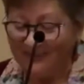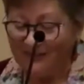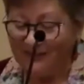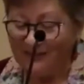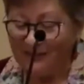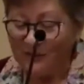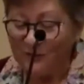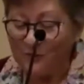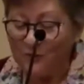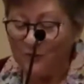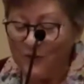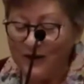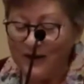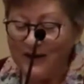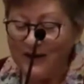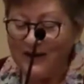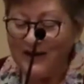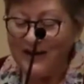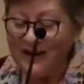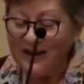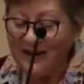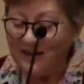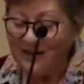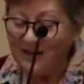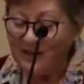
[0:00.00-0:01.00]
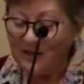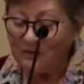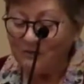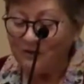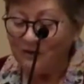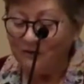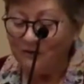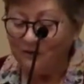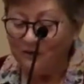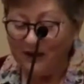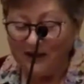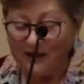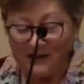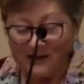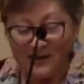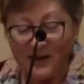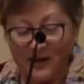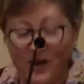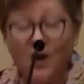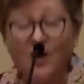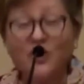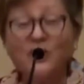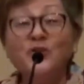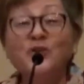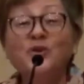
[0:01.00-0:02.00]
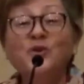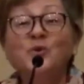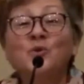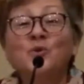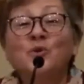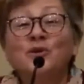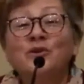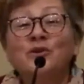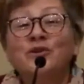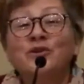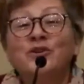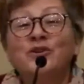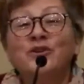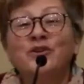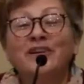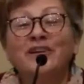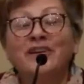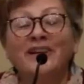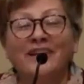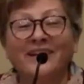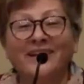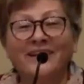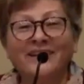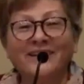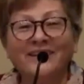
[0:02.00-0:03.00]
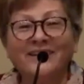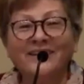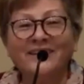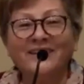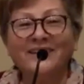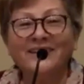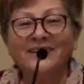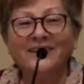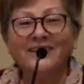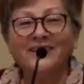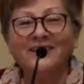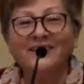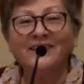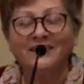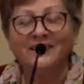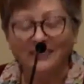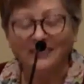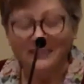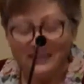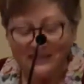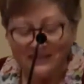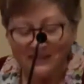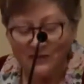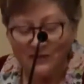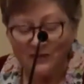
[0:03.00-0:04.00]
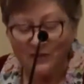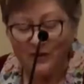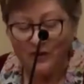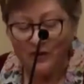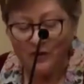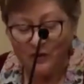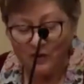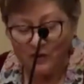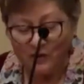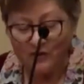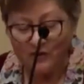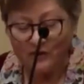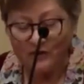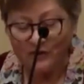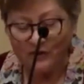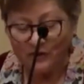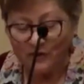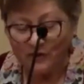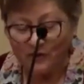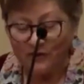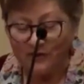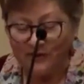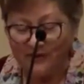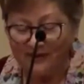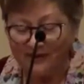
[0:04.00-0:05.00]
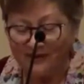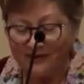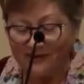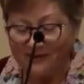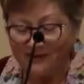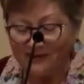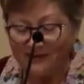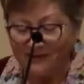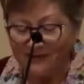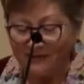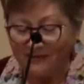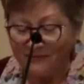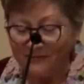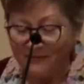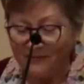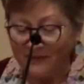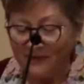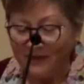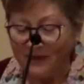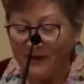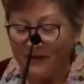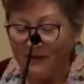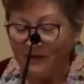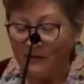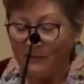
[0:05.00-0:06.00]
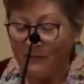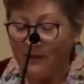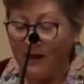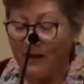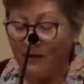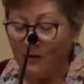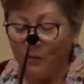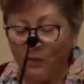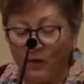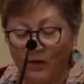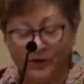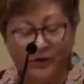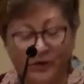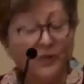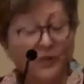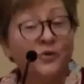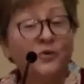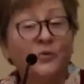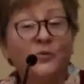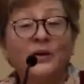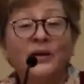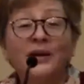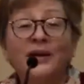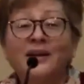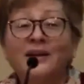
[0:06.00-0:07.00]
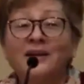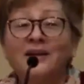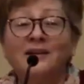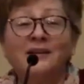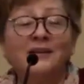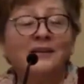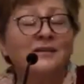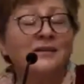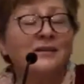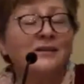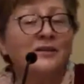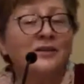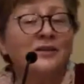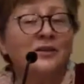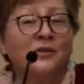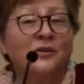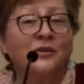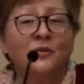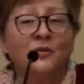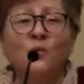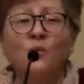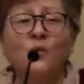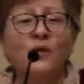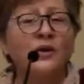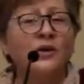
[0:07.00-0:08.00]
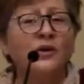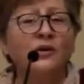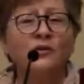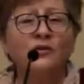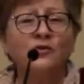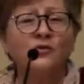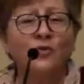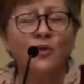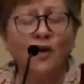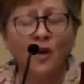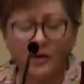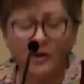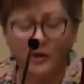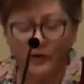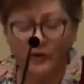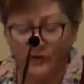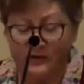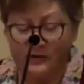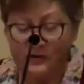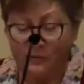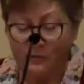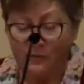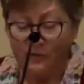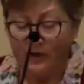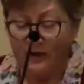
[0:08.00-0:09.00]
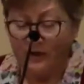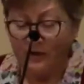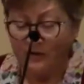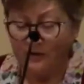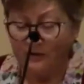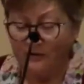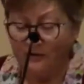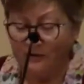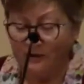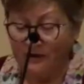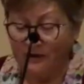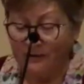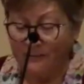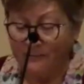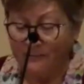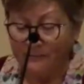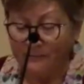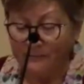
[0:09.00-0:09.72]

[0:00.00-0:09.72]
We need to reflect on your journey, listen to your stories, hear about what you read and listen to, and where you draw your inspiration from.